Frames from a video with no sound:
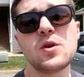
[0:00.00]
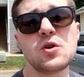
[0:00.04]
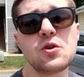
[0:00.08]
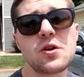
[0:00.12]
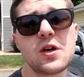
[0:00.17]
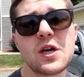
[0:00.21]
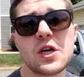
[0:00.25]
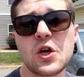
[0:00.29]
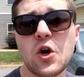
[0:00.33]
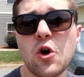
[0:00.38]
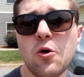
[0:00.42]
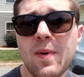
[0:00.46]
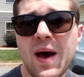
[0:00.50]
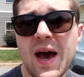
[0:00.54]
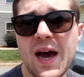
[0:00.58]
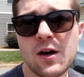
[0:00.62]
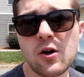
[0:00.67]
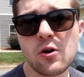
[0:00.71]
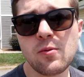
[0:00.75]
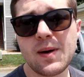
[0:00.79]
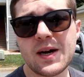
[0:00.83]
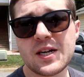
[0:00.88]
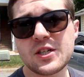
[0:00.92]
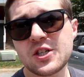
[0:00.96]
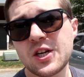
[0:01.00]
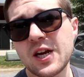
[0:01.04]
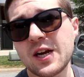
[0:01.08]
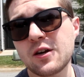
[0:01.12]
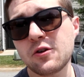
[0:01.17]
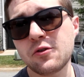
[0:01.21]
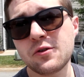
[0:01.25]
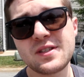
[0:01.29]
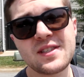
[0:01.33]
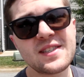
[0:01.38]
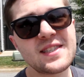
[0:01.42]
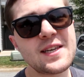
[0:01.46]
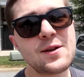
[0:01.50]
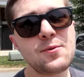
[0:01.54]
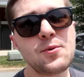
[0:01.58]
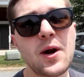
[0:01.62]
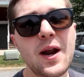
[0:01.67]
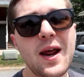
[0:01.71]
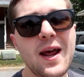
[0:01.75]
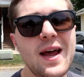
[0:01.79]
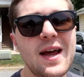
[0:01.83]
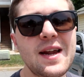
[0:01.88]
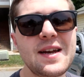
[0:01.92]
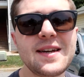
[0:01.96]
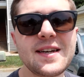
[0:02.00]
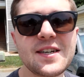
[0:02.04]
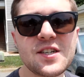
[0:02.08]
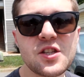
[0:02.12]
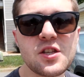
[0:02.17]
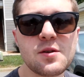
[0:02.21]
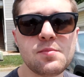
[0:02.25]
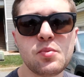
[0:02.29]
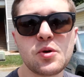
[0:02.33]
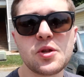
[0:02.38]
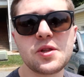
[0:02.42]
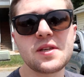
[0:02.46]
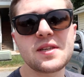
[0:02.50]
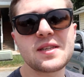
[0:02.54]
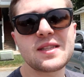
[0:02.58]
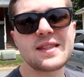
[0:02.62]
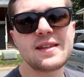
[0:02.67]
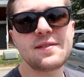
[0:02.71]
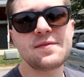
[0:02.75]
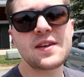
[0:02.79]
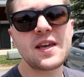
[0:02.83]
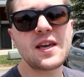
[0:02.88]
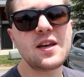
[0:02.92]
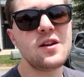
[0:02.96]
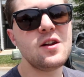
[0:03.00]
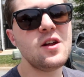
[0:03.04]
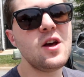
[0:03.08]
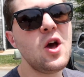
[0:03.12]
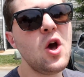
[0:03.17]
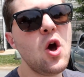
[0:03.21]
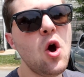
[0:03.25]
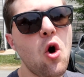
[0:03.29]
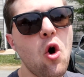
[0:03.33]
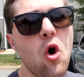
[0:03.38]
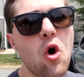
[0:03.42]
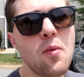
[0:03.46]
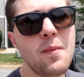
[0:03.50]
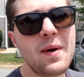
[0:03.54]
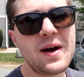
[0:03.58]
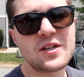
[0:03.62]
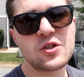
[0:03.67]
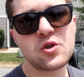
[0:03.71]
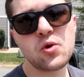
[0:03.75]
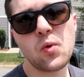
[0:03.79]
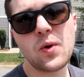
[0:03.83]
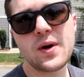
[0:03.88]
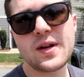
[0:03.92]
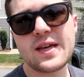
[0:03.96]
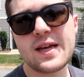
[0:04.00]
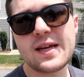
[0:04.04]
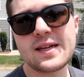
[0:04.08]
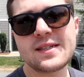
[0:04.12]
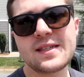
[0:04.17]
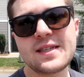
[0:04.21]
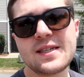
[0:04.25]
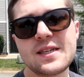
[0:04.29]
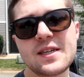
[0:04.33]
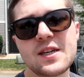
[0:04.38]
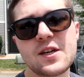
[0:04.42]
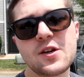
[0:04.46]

You can go back on my channel and see when I initially put this lift kit on my 2018